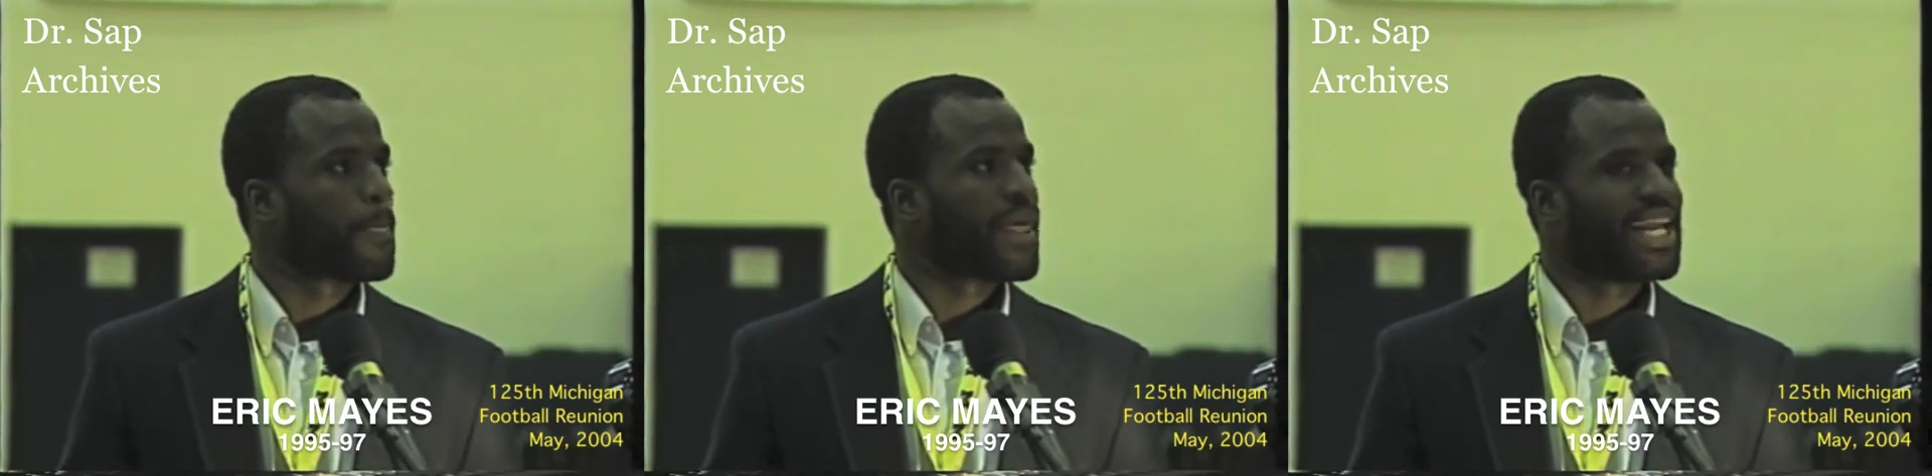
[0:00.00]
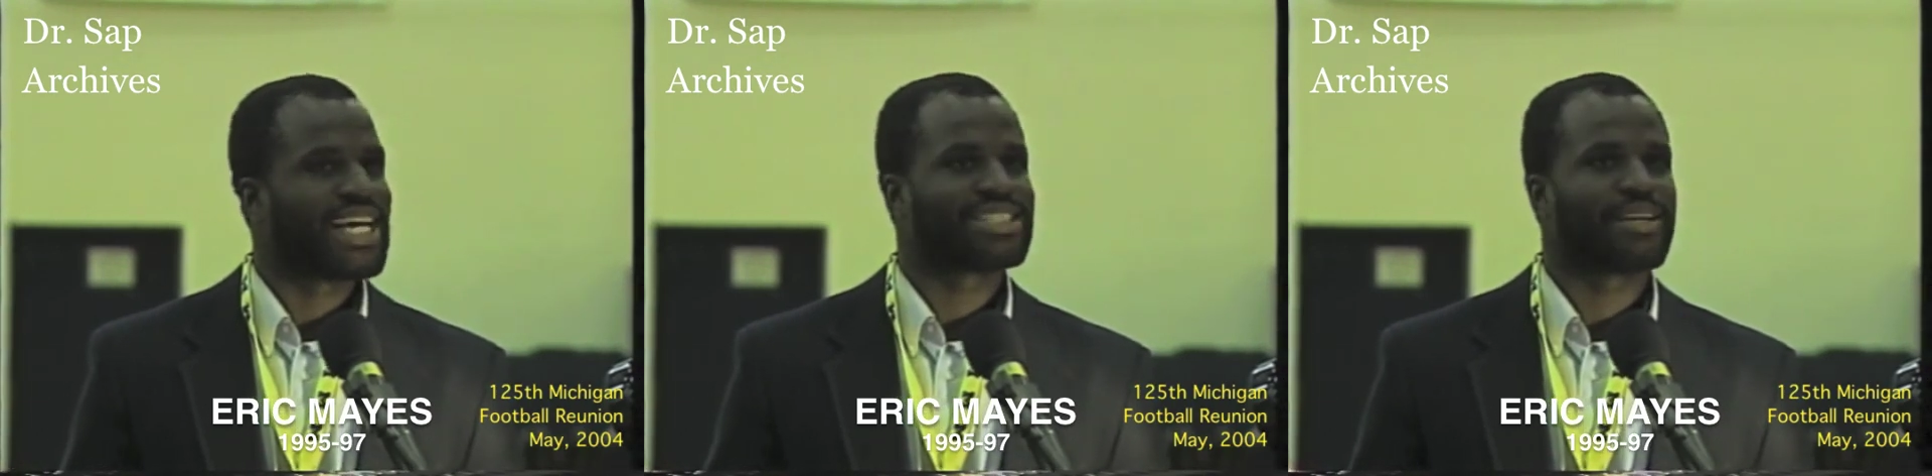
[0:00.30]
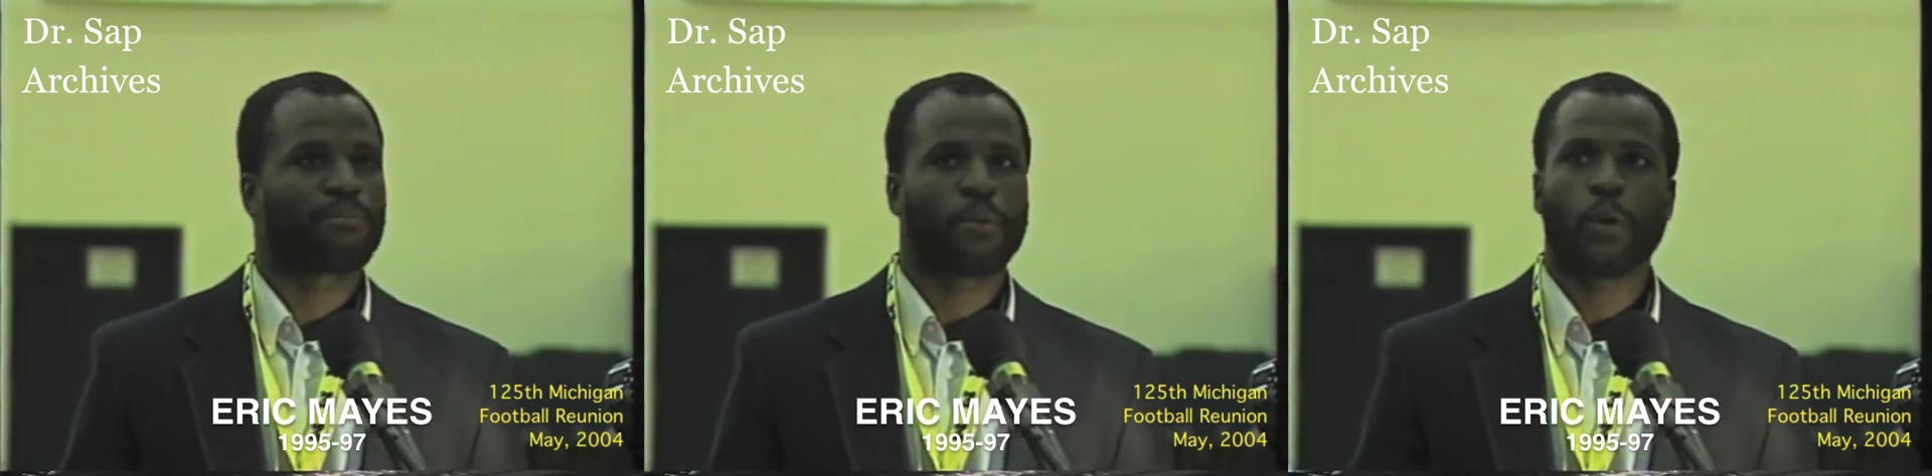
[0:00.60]
And that's
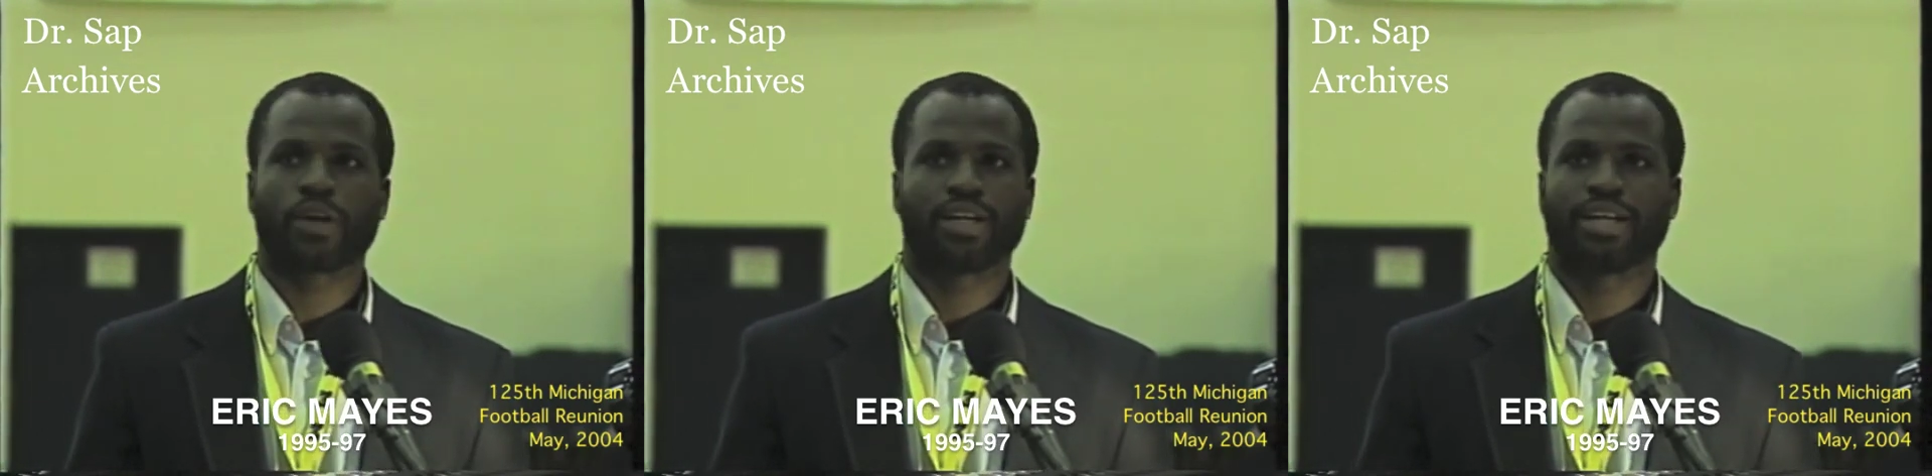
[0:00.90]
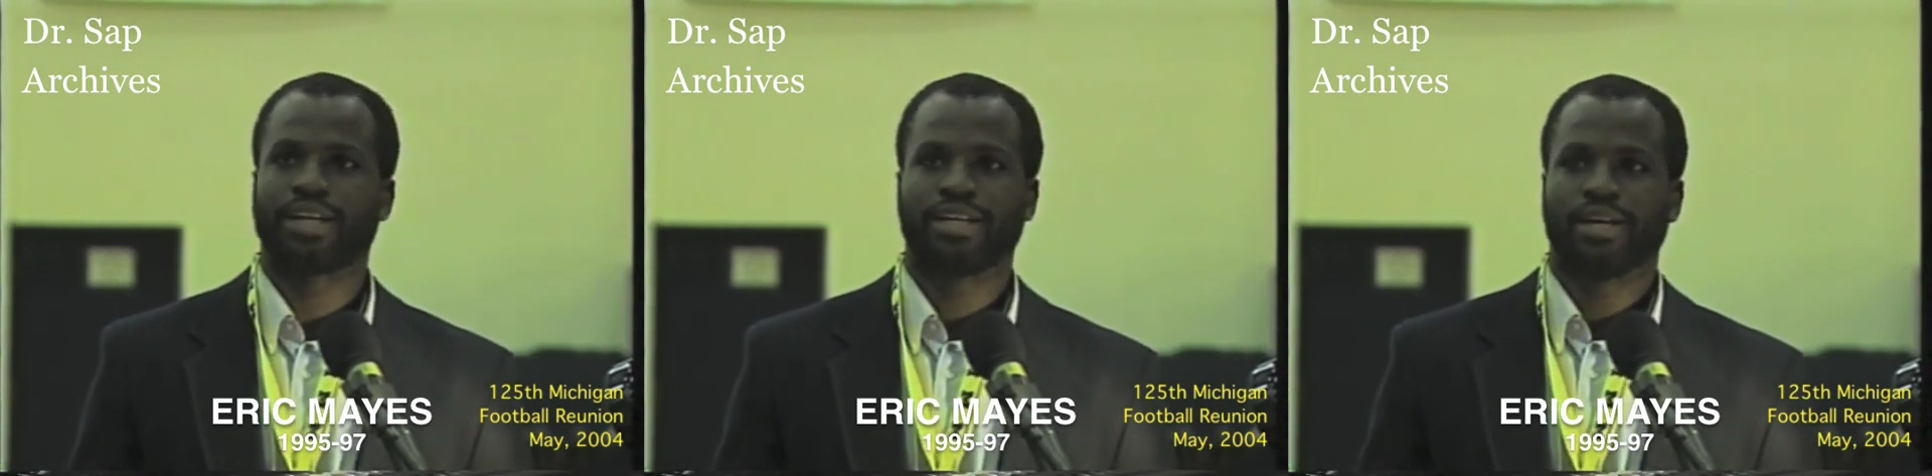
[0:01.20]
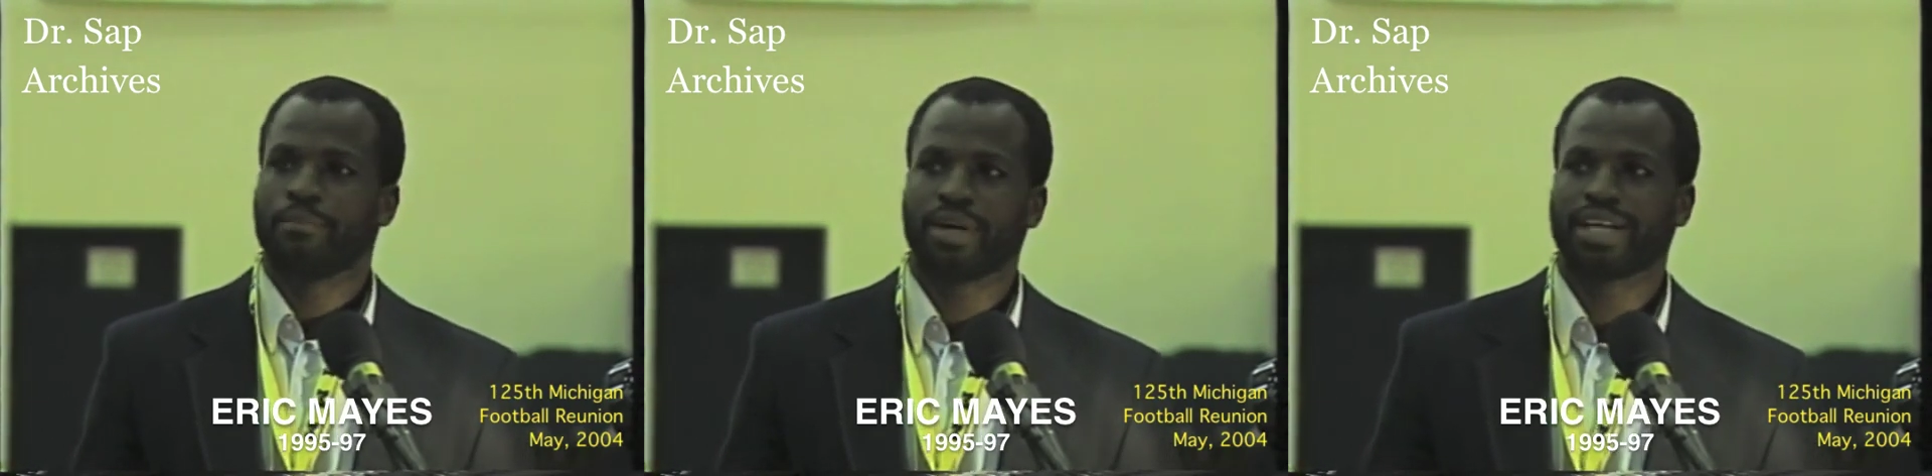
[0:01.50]
important
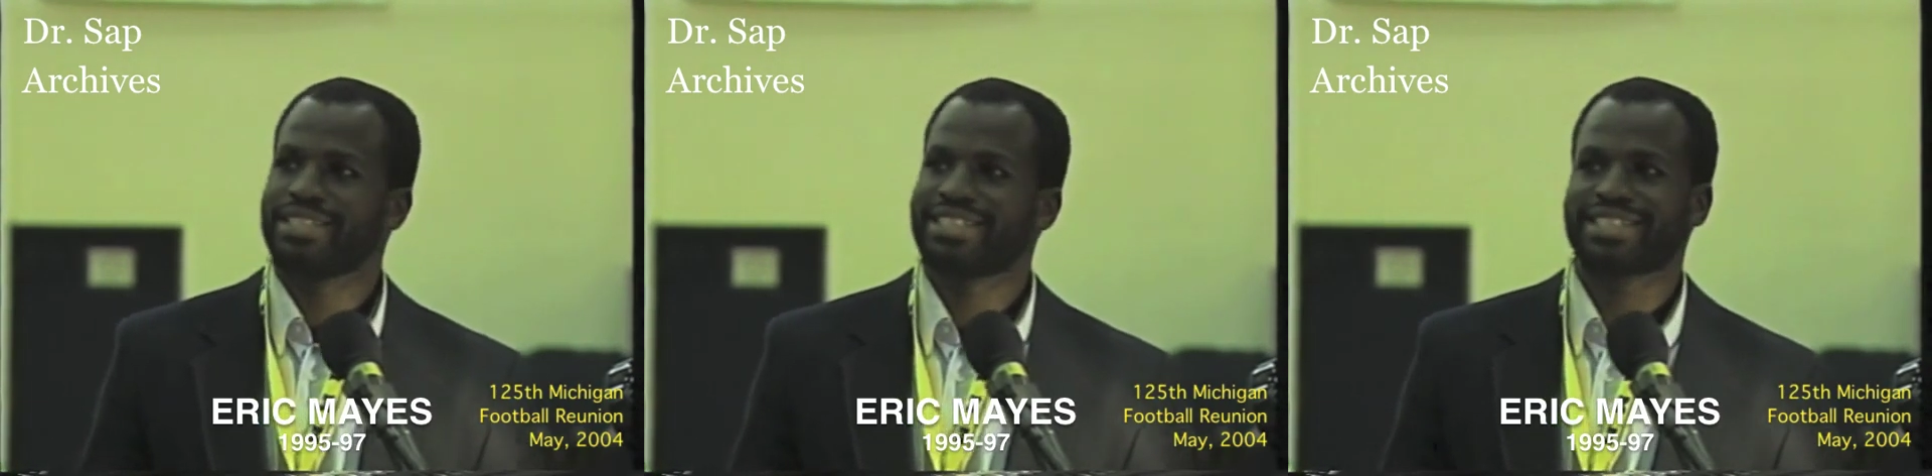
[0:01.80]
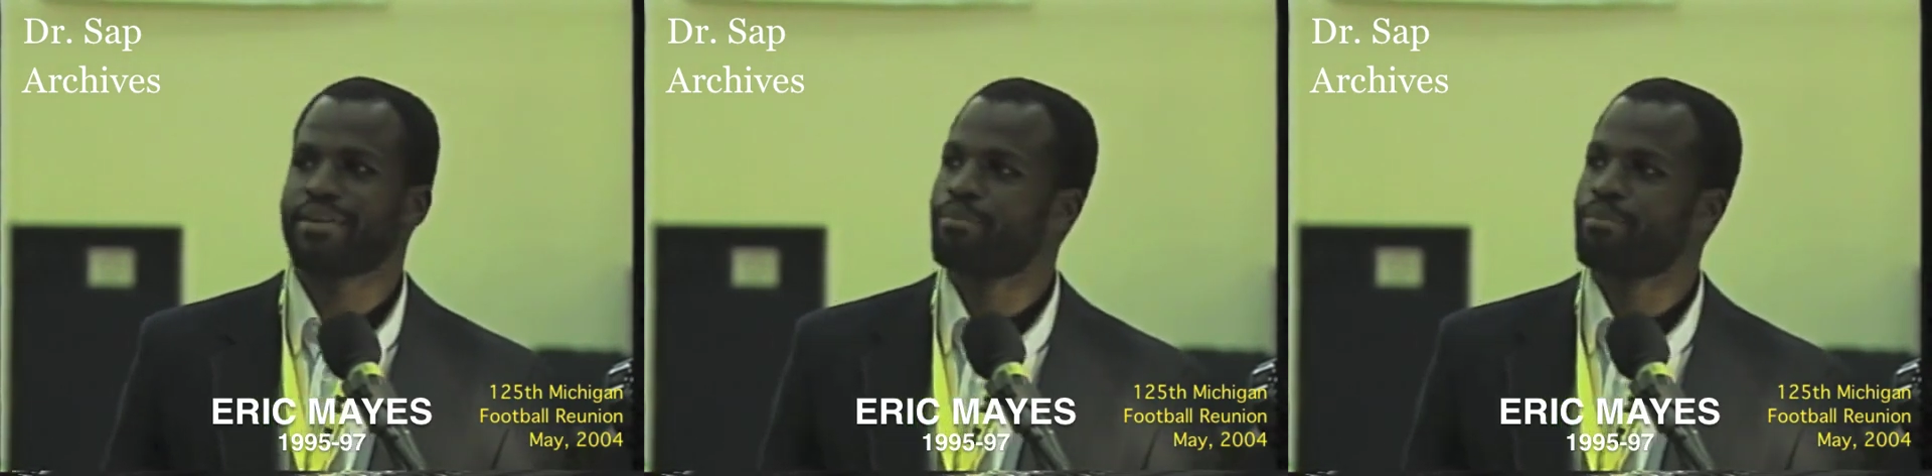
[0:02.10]
because it's the